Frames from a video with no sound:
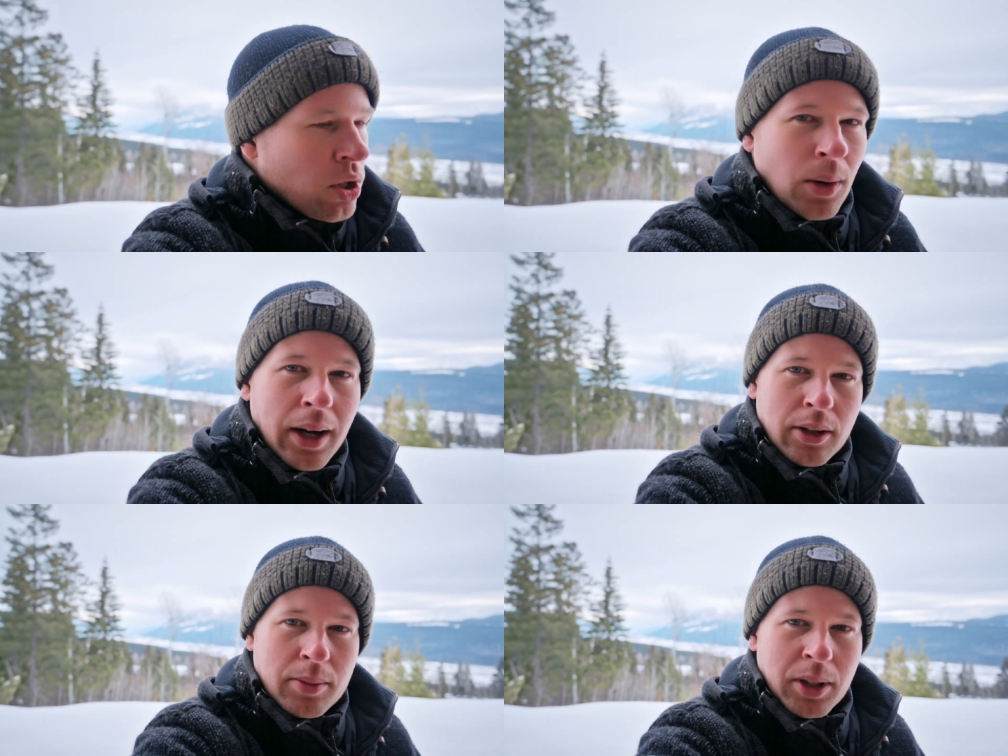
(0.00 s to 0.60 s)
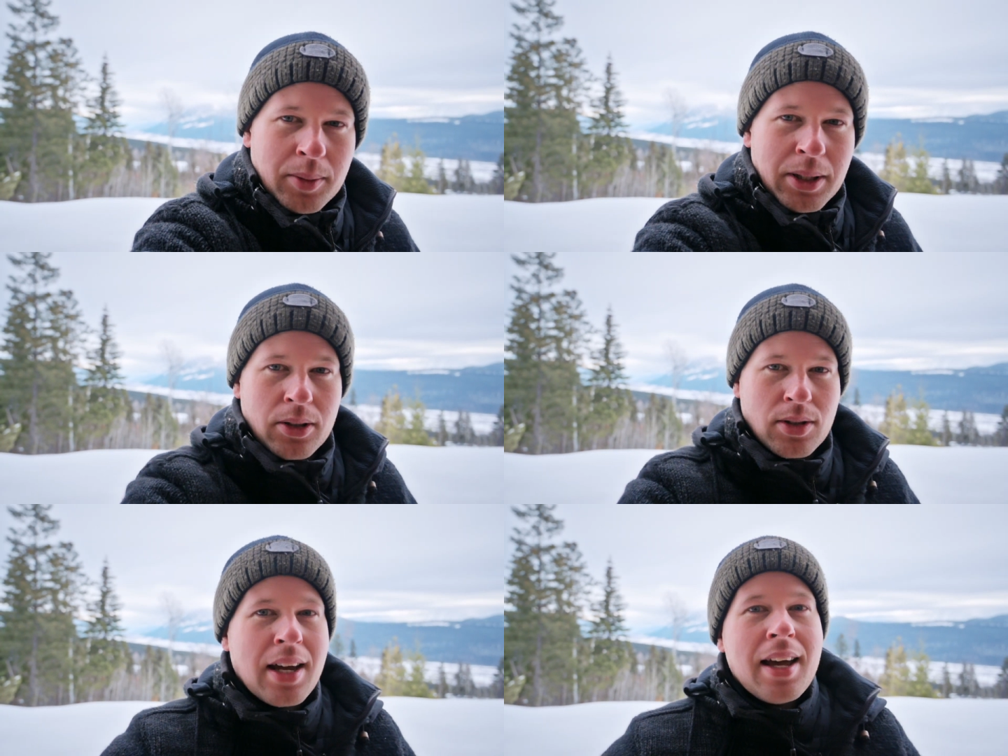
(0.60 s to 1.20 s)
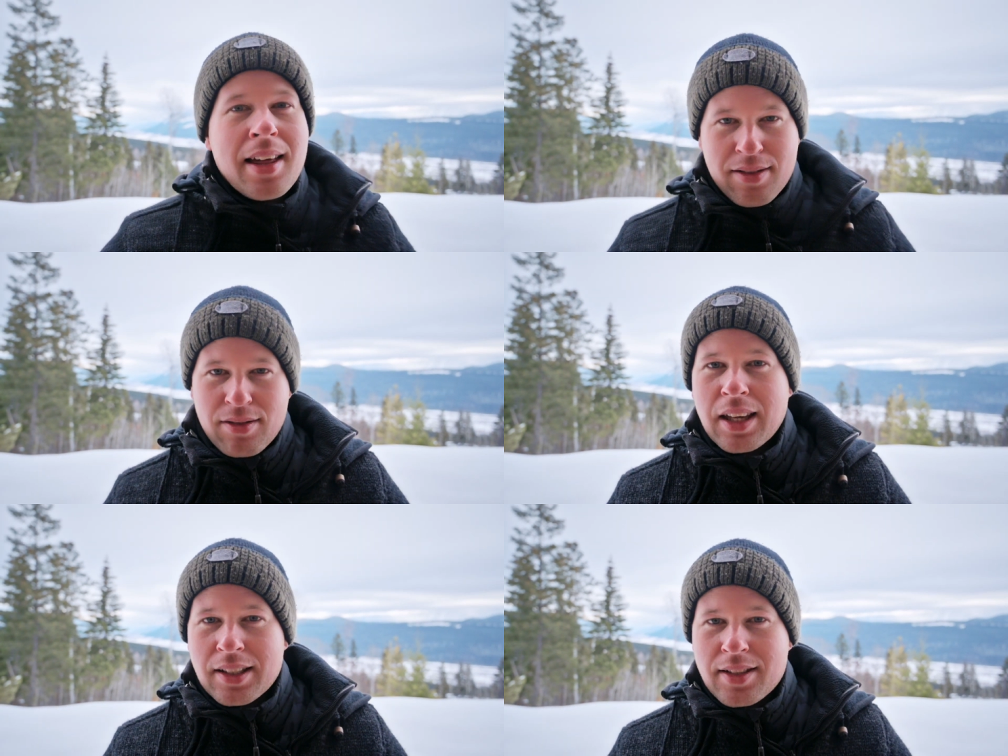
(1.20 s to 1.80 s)
200 millimeters,
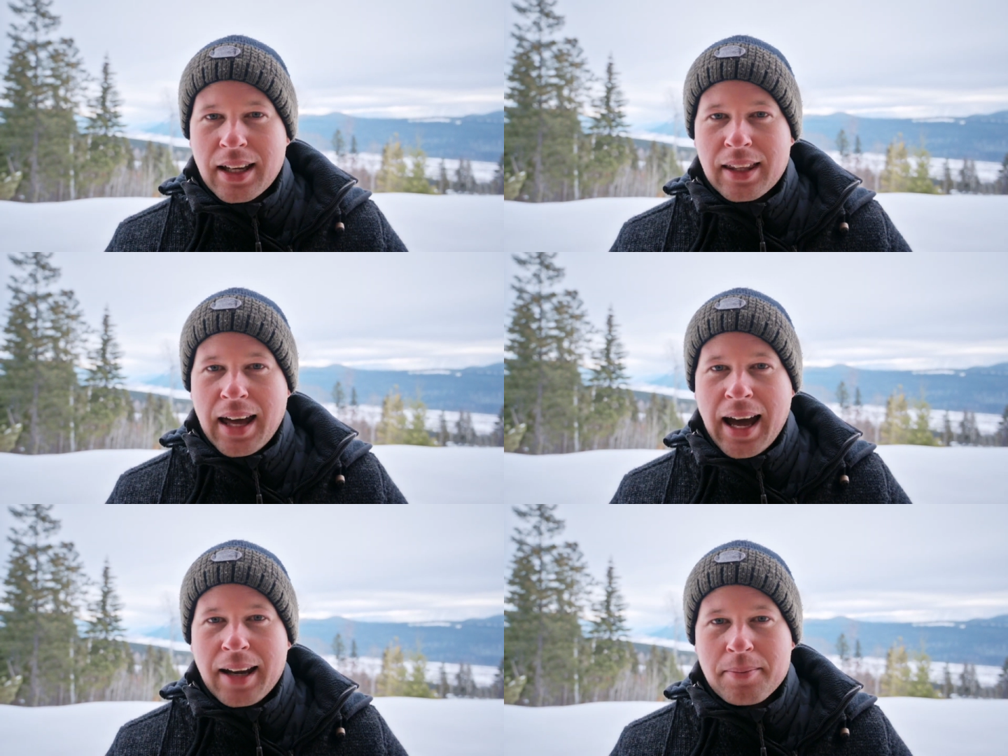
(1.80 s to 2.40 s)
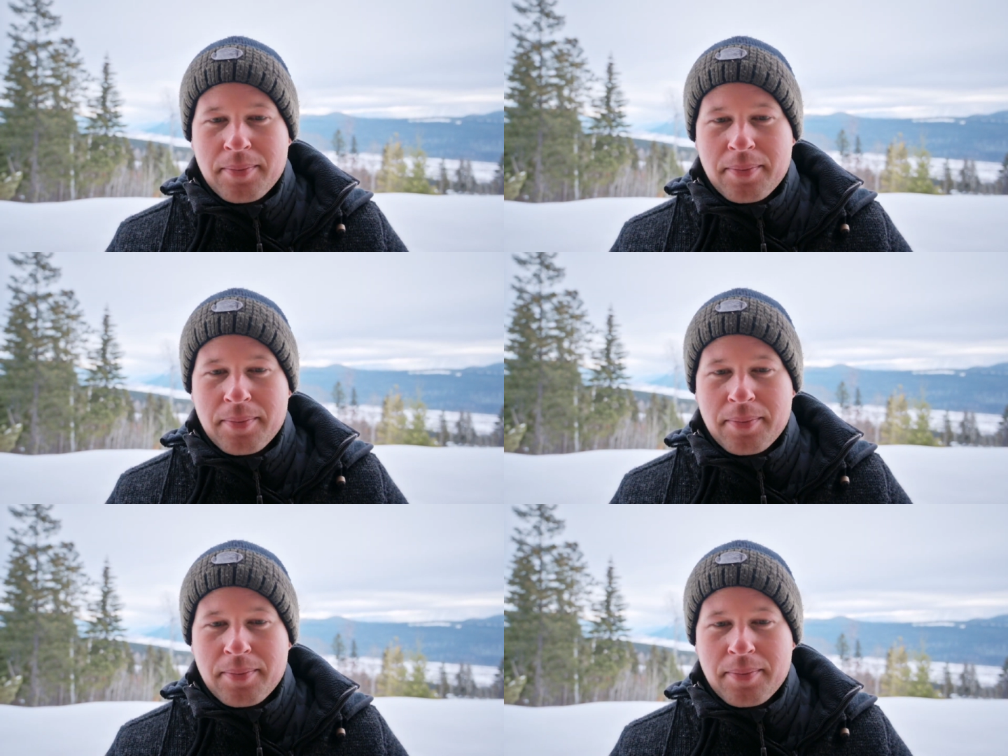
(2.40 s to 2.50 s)
things like that.